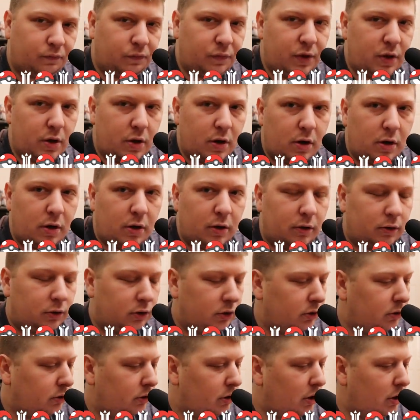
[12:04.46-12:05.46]
the
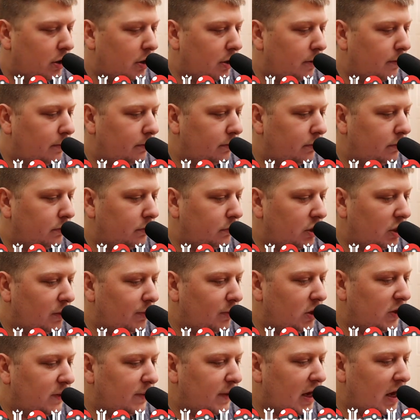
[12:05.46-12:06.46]

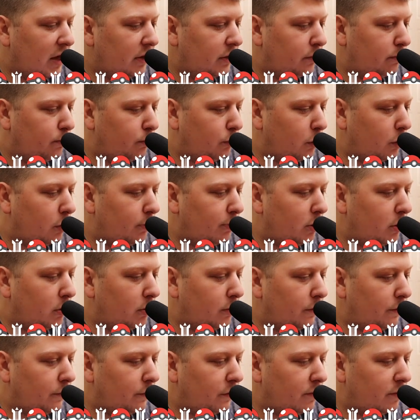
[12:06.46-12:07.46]
Champion's Path
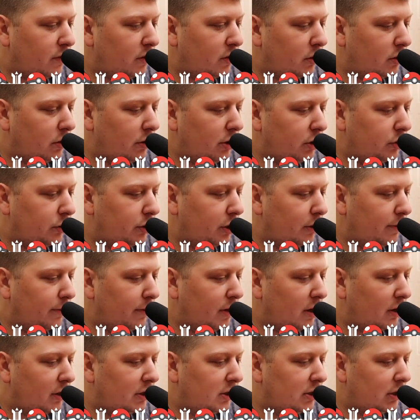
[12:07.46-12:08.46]
promo from the Elite Trainer
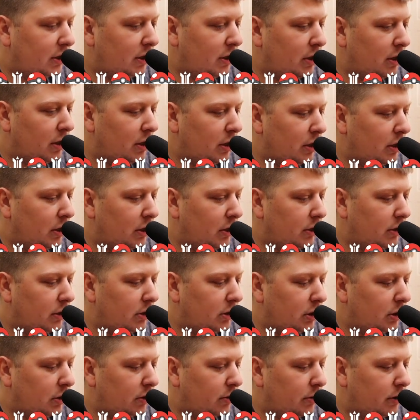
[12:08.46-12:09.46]
box.
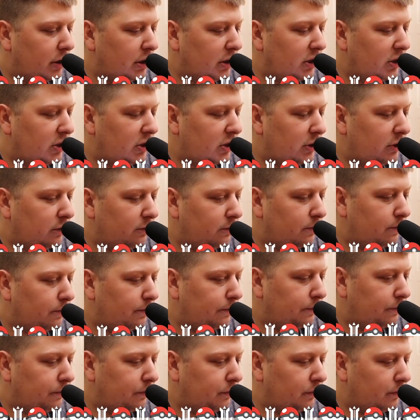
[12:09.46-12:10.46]
So it's
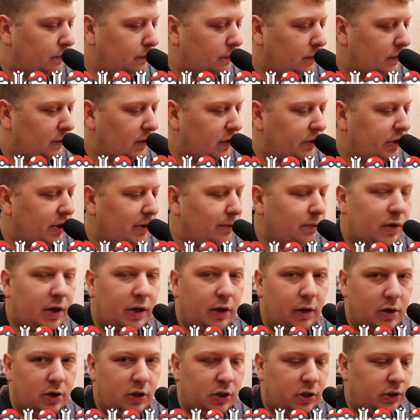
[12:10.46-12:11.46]
the same
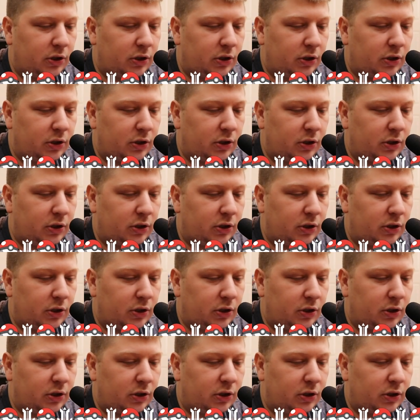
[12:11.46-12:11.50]
thing. It's